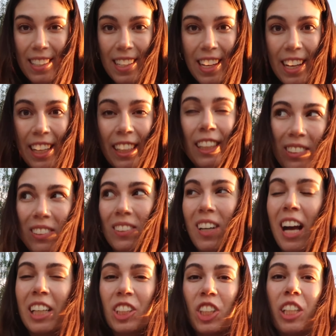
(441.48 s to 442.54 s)
say, to
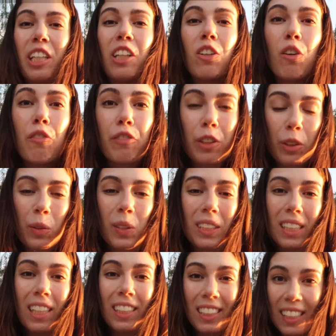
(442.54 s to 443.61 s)
actually go for
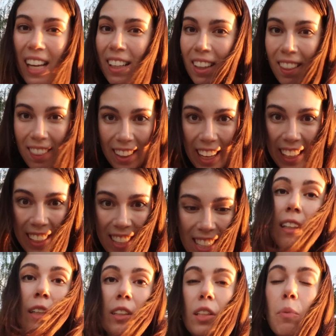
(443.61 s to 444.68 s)
those said
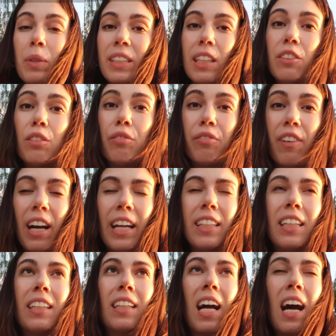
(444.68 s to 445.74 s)
things. So we tend to find
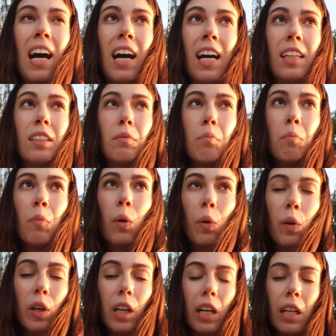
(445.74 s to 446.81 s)
and add
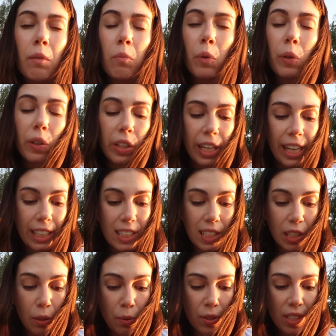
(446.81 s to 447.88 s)
more and more
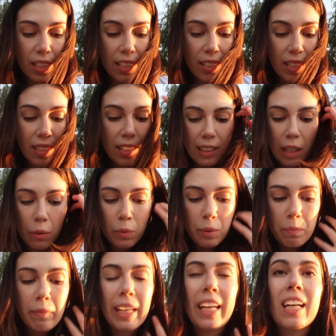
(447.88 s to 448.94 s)
excuses that
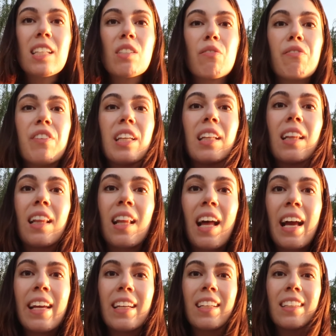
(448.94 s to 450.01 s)
would make us feel
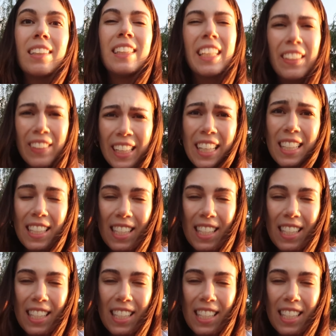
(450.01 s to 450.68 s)
like there is